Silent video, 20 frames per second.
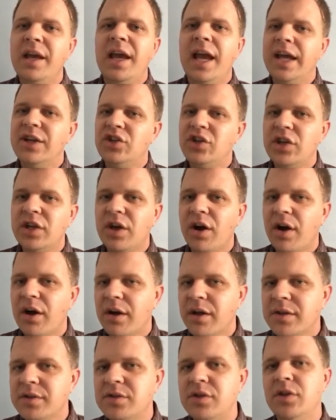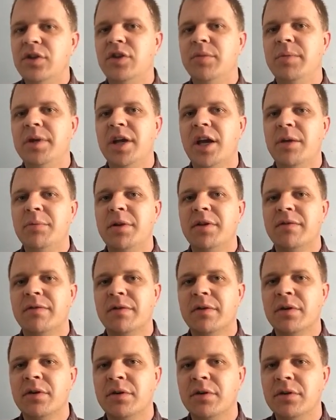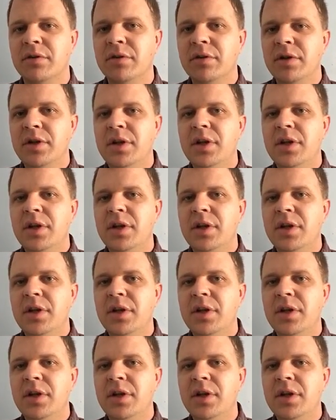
and she caused you to become infertile.